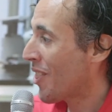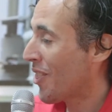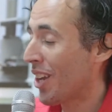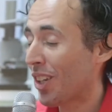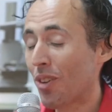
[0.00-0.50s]

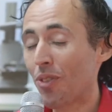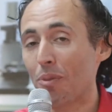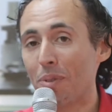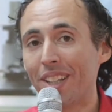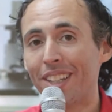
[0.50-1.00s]
Thank you for
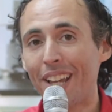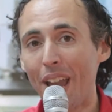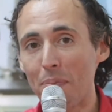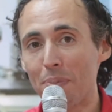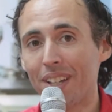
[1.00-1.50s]
being the
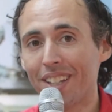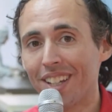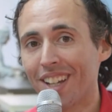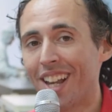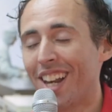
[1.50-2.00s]
EPIC
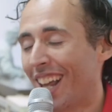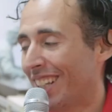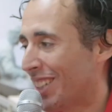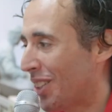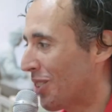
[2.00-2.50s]

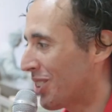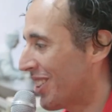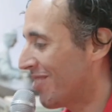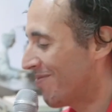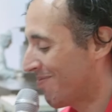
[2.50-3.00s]
laser user.